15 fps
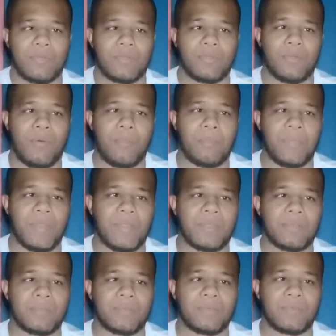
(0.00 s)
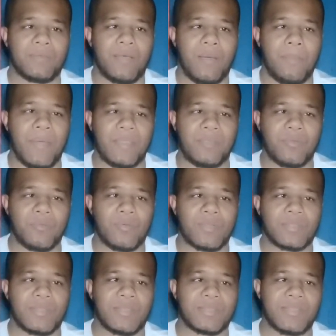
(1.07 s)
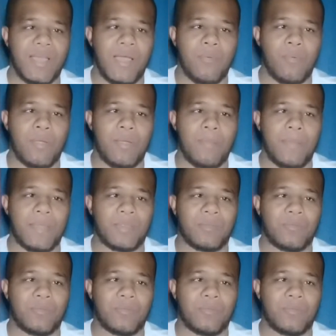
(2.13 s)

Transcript: You know, beating Amanda Nunes in a time where Amanda